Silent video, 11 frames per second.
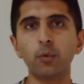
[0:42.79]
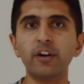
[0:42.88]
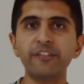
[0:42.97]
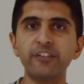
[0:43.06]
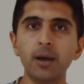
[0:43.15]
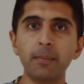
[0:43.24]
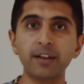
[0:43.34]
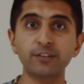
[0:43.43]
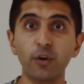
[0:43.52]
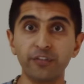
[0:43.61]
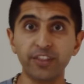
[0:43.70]
where a
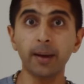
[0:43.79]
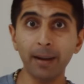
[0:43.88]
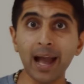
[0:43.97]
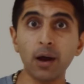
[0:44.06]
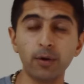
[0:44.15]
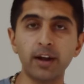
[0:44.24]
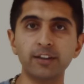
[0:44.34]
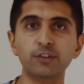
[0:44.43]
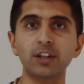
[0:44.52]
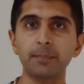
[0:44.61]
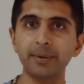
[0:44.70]
firm has got the power,
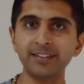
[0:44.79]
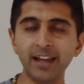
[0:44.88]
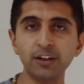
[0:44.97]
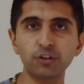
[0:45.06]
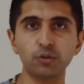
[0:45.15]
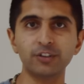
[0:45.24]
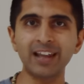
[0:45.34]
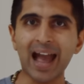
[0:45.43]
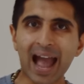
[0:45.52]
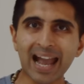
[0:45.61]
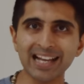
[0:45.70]
has got the potential
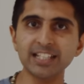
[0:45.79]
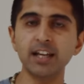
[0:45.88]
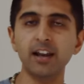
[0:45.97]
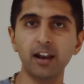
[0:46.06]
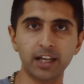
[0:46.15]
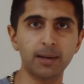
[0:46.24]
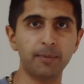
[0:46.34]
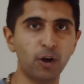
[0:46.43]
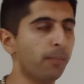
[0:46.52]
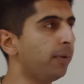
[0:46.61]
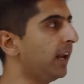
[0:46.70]
to act like
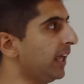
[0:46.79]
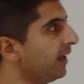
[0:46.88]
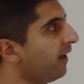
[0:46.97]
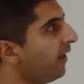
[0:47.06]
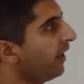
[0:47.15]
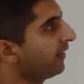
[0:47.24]
a monopoly.